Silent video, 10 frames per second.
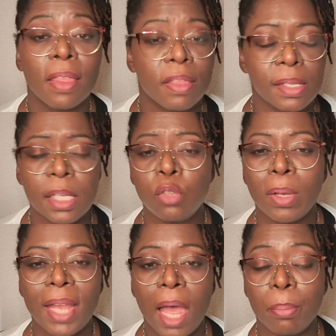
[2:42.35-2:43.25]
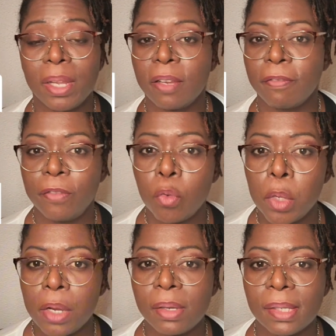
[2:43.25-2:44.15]
This is what happened a few
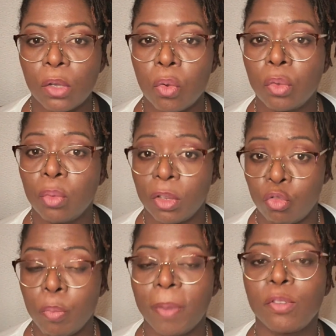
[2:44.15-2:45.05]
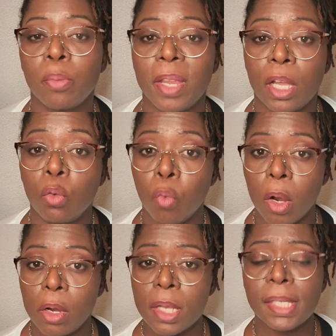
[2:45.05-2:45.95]
years ago to a group of Jamaican
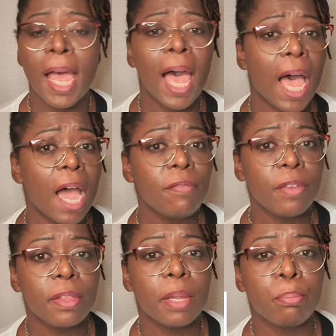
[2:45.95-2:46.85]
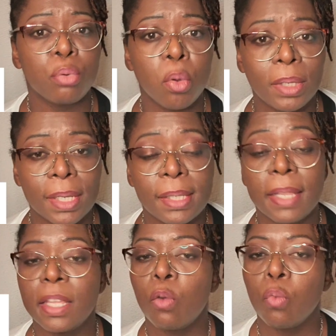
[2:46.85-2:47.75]
workers after they
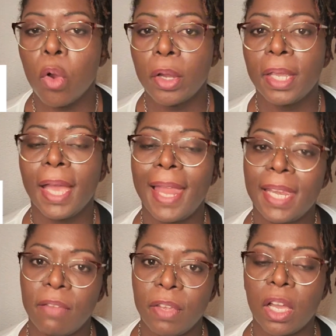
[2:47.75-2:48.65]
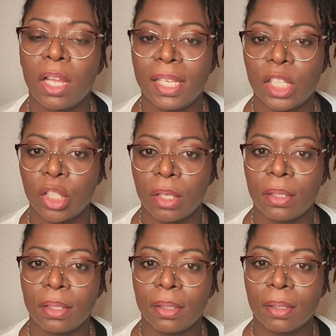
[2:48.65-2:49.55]
protested their working and living
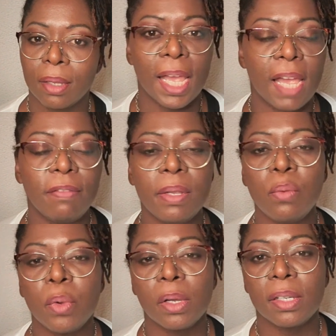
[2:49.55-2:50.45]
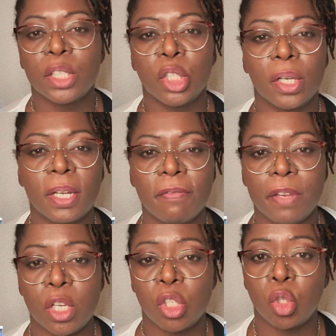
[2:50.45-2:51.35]
conditions. After the workers shared a
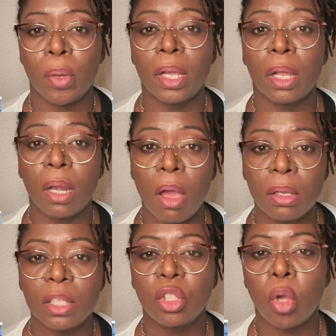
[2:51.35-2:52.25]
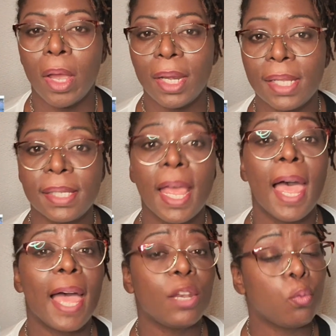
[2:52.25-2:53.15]
video showing clogged toilets
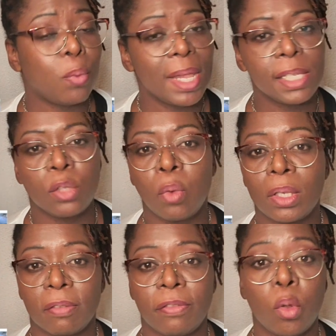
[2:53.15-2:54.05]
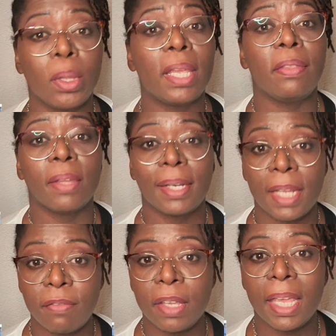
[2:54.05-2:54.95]
and wastewater flowing in their
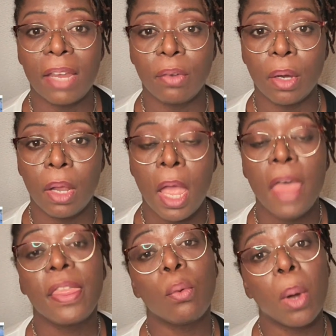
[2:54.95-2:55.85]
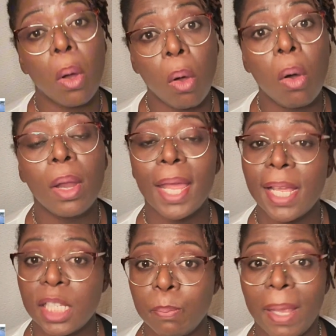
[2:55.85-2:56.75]
living area, they were all
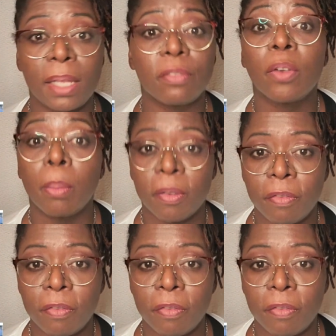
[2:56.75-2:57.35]
expelled from the